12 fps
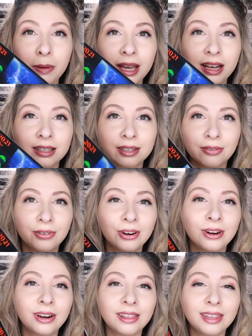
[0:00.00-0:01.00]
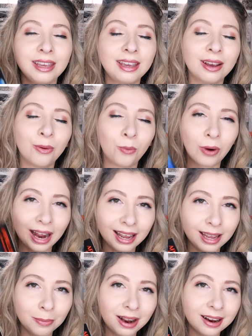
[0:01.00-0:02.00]
peeks for the
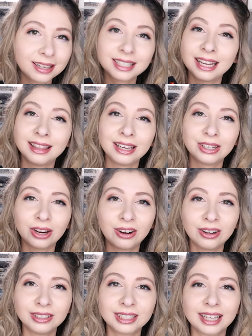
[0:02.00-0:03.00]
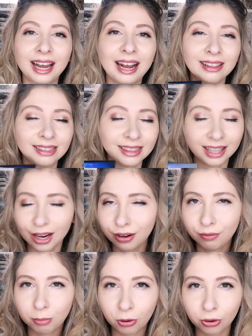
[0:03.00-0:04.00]
YA box and the adult.
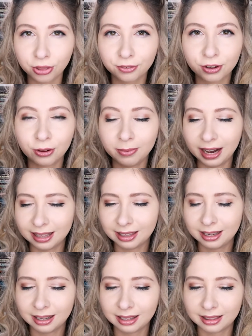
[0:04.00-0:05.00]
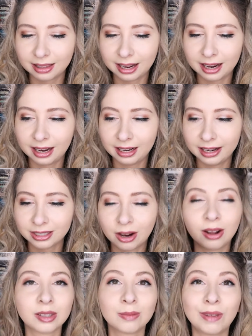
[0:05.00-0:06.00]
Love both of them. I think that it's
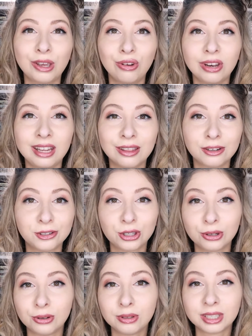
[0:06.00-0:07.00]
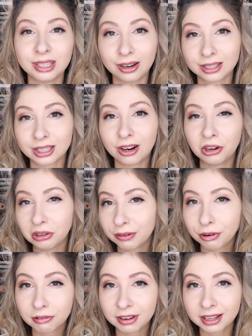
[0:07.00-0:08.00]
awesome that you can either choose young adult
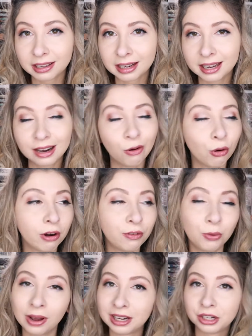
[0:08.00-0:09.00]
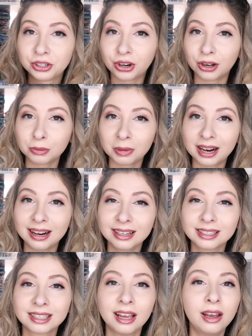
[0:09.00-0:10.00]
if you're feeling it, or if you want an adult
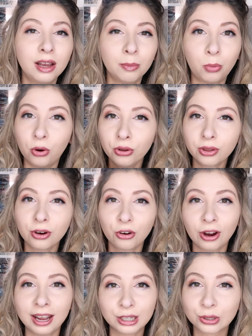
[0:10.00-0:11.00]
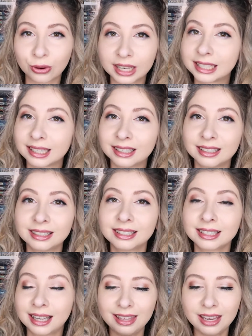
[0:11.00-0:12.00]
box. Both are great
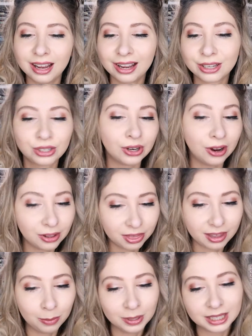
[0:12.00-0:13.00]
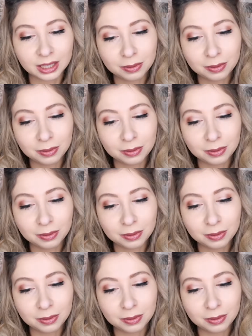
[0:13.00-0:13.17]
choices. The adult theme is going to